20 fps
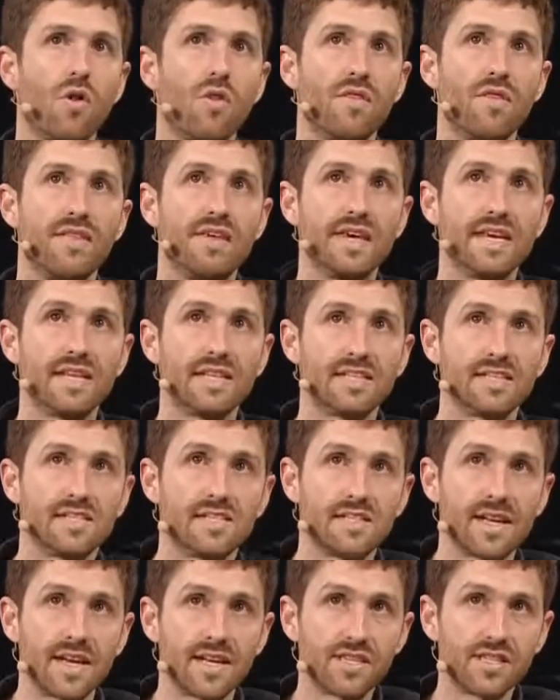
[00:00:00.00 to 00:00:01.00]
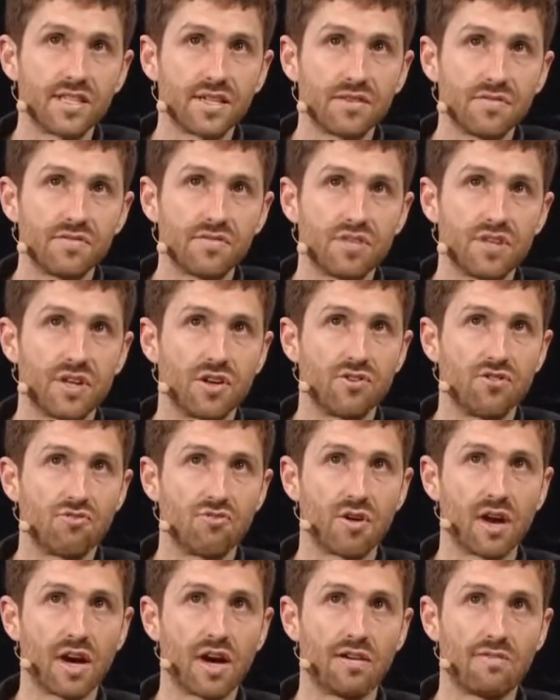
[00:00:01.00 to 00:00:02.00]
the incentives that
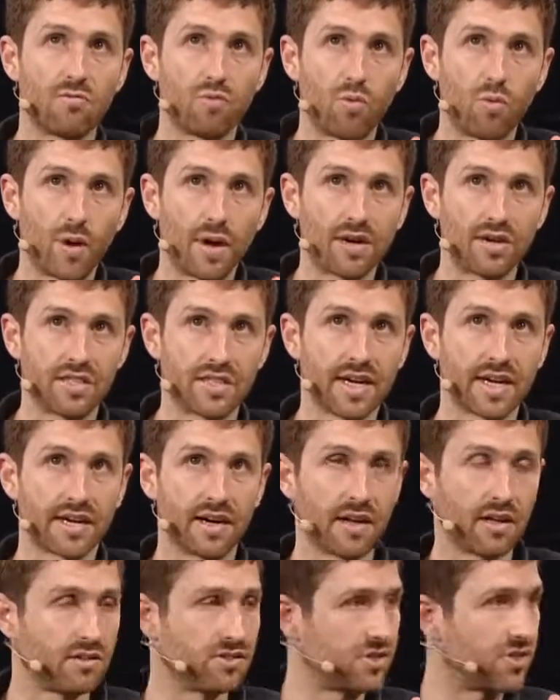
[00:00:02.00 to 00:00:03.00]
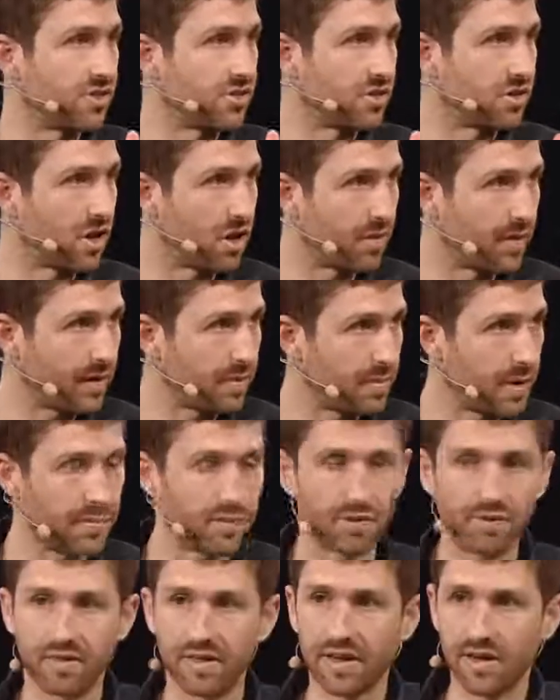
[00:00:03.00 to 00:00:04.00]
drive where technology is going. People
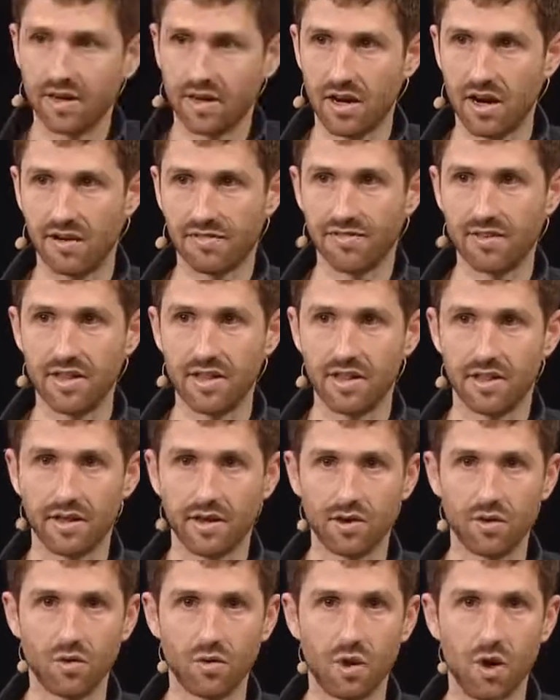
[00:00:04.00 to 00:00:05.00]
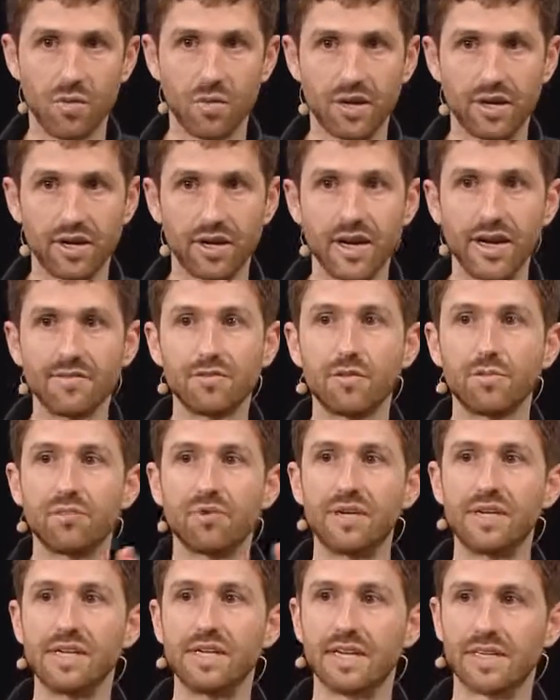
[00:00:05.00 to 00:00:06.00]
think often that, we could never
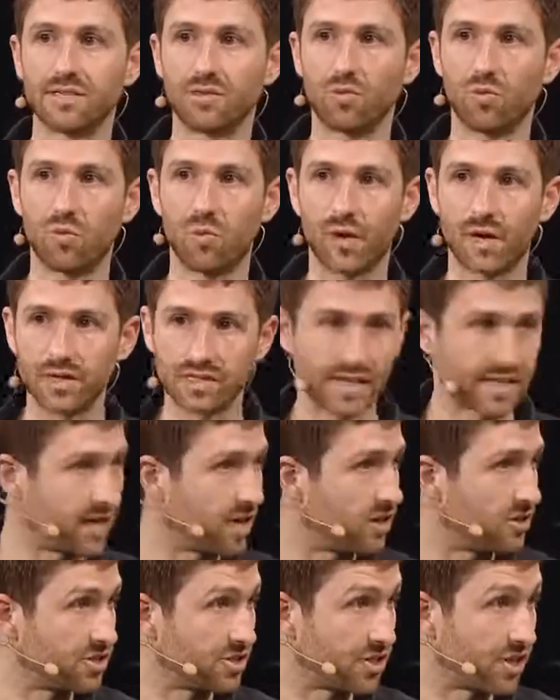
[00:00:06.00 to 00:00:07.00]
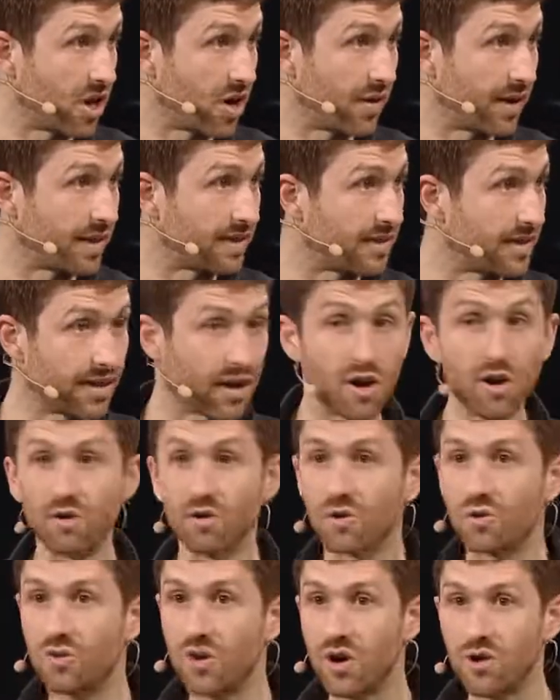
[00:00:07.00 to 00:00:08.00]
predict where technology is going. Like,
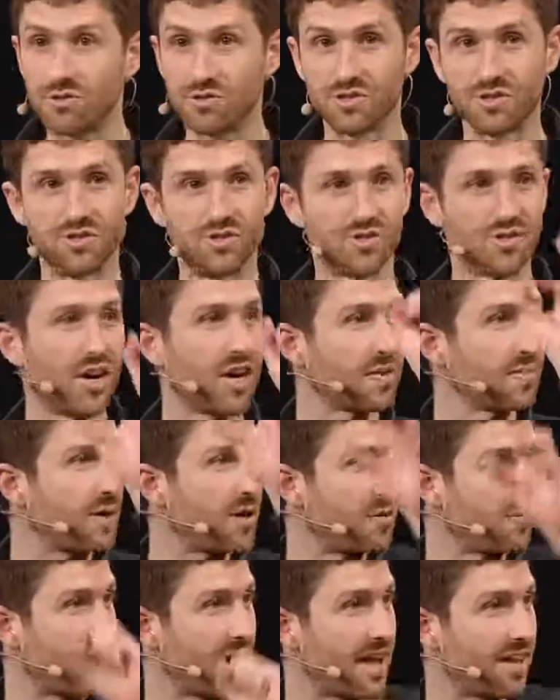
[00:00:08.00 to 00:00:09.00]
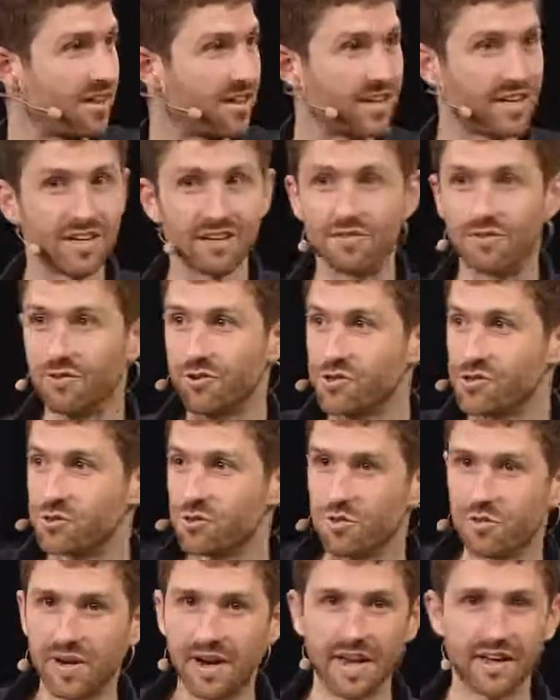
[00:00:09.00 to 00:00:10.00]
who knows? There's augmented reality and
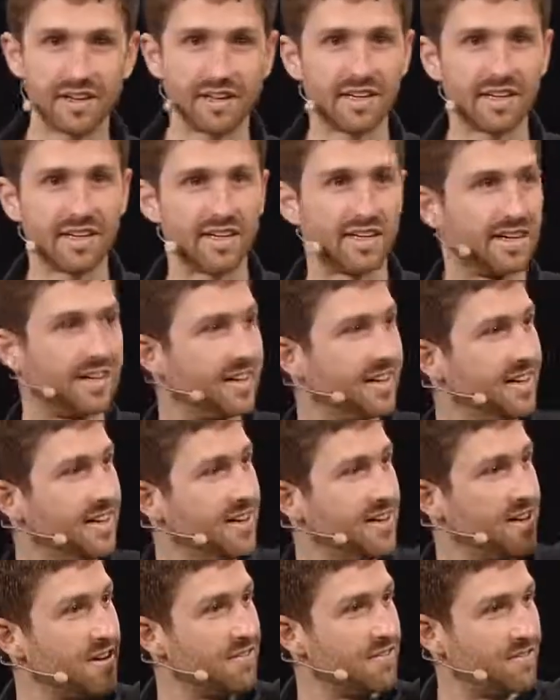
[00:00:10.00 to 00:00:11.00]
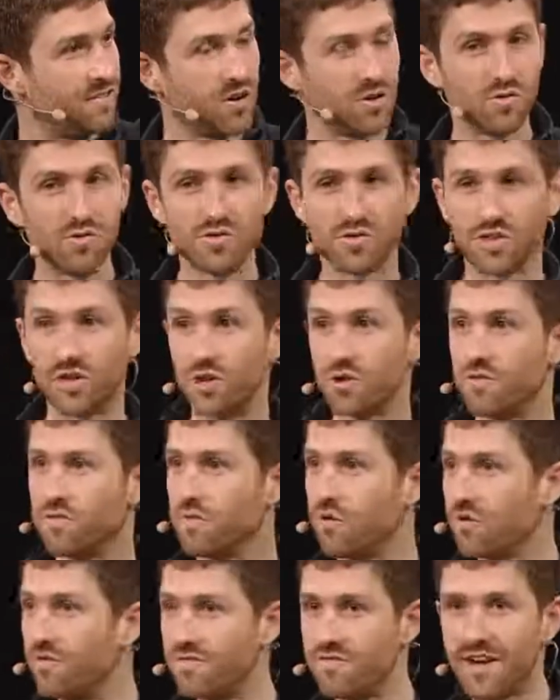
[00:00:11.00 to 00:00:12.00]
virtual reality and phones and new
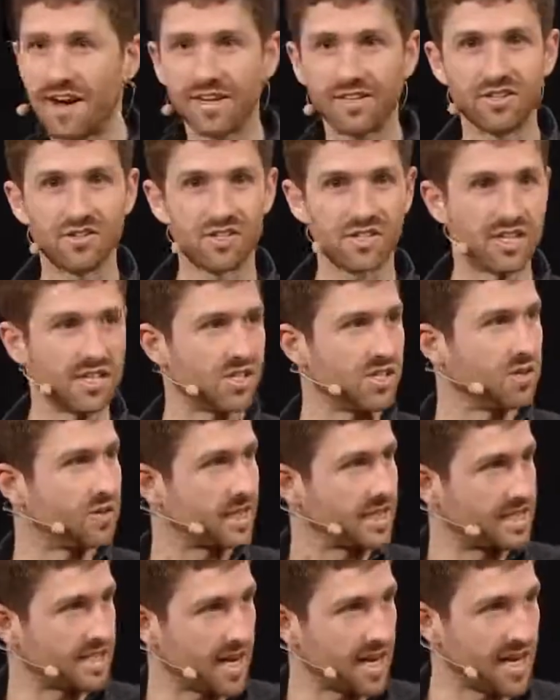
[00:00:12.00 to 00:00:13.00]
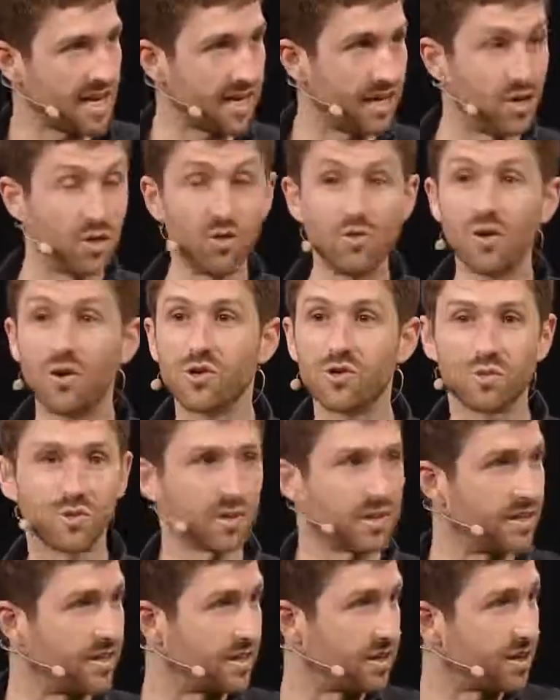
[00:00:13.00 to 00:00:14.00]
form factors, and it's so exciting, and who knows where it
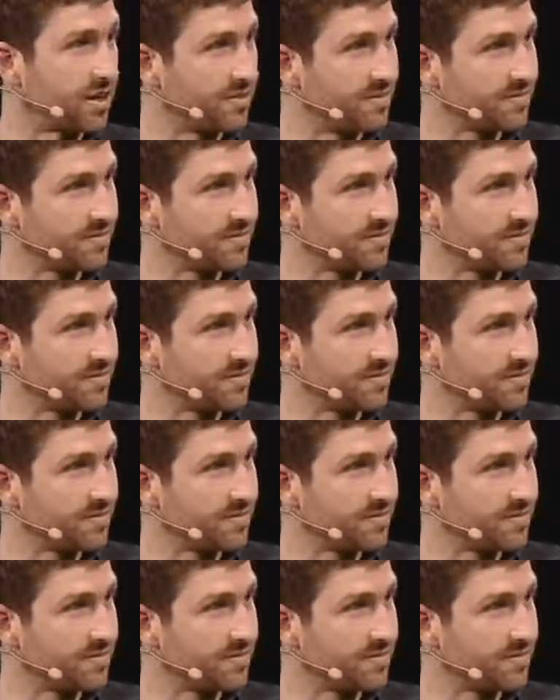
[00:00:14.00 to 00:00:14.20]
could go.